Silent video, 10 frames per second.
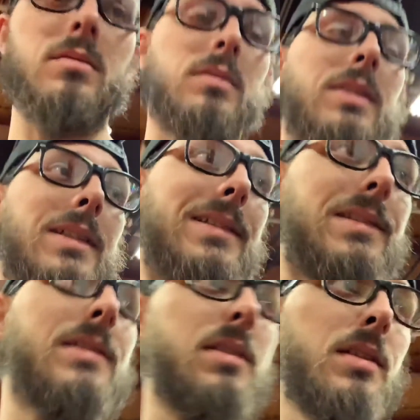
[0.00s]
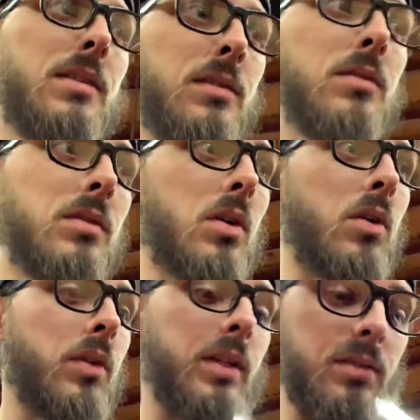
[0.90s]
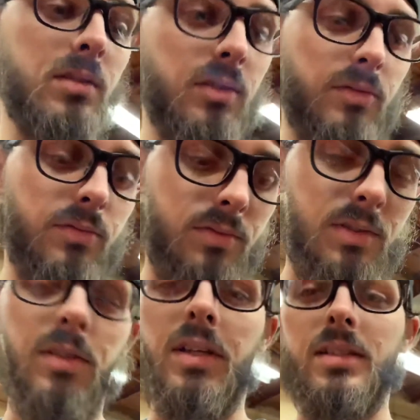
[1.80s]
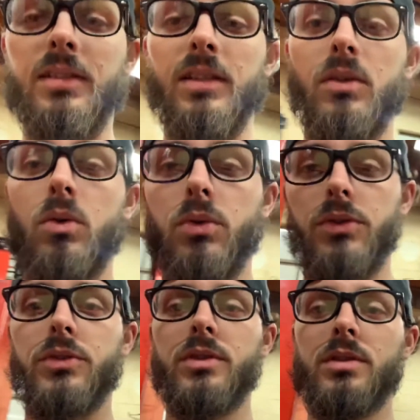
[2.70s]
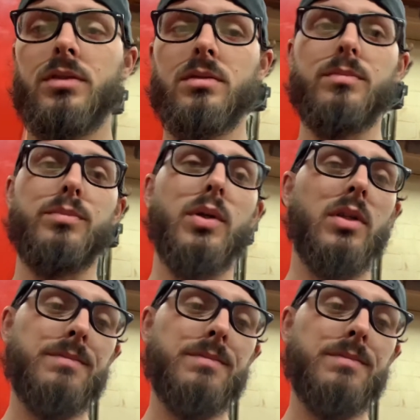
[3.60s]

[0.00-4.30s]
that's, all that stuff still has to get ordered, but